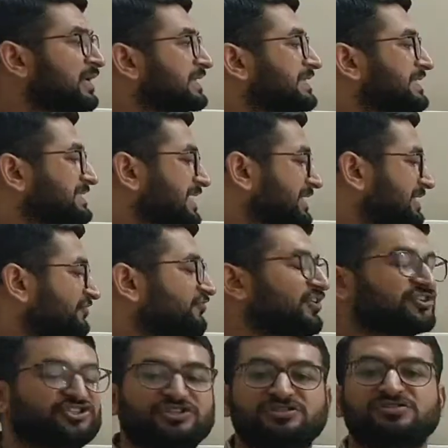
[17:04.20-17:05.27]
these are the
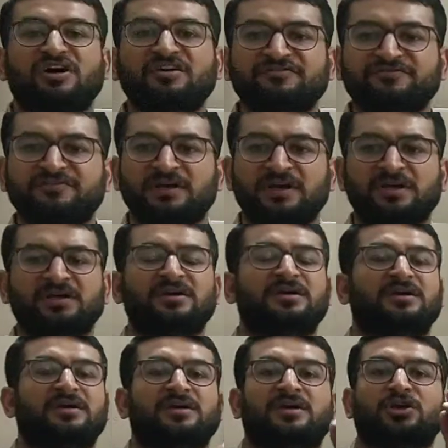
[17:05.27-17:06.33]
functions of
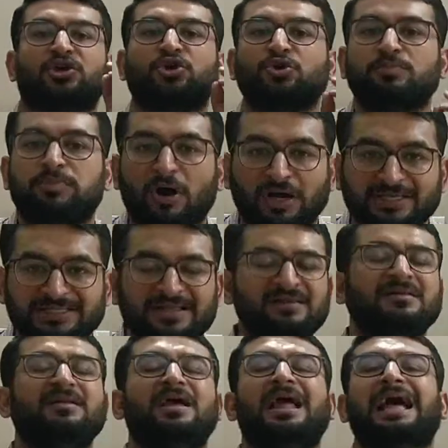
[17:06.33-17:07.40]
cuboidal
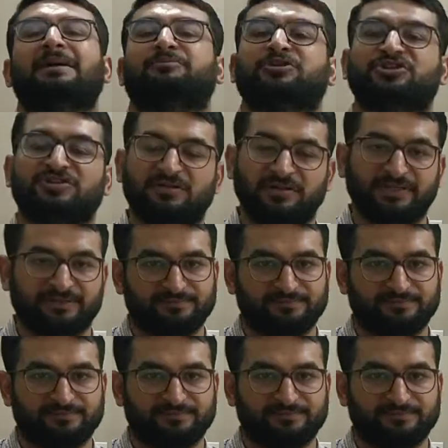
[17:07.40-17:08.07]
epithelium.